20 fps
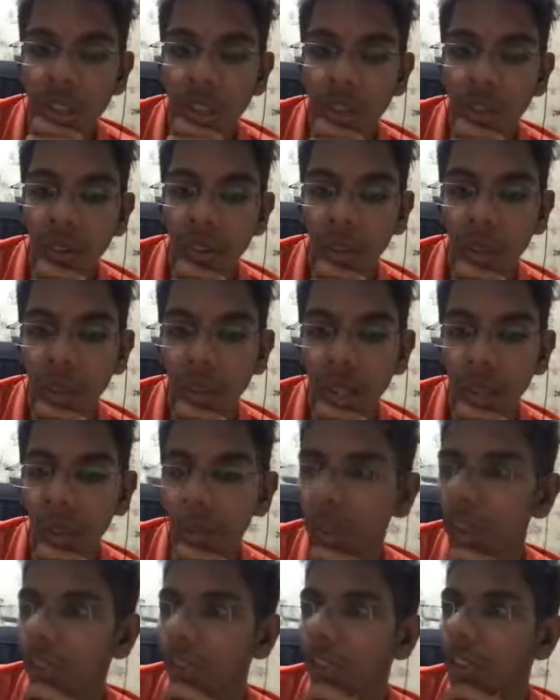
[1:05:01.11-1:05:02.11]
I'll go d1
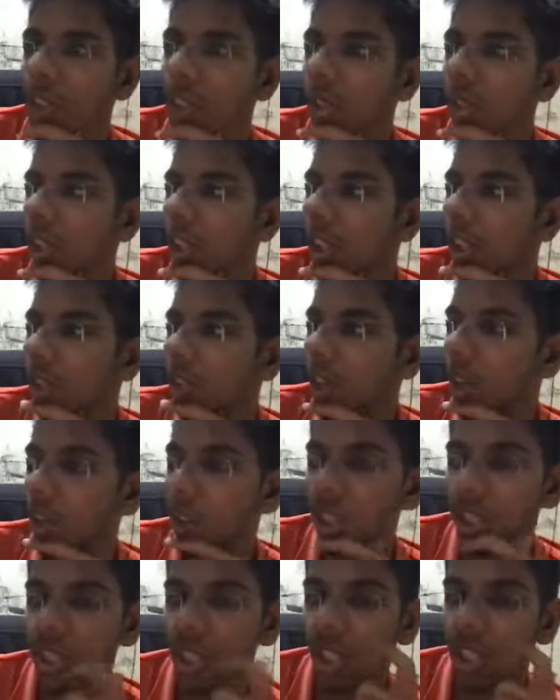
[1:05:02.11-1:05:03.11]
eventually, trying to
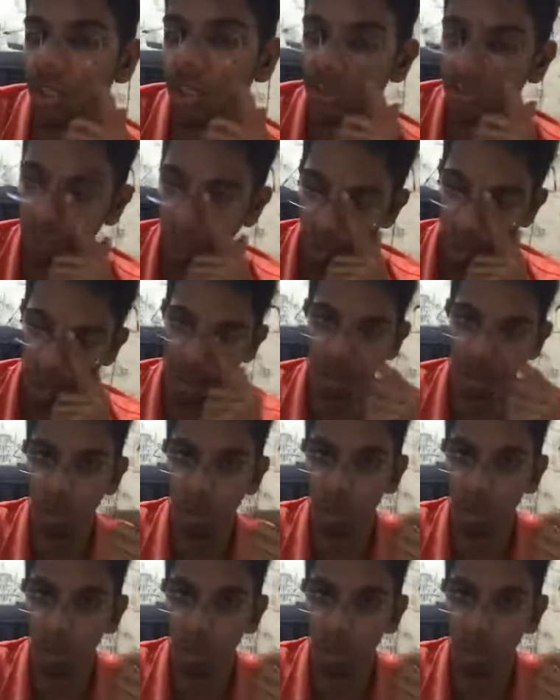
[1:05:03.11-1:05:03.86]
exchange more and more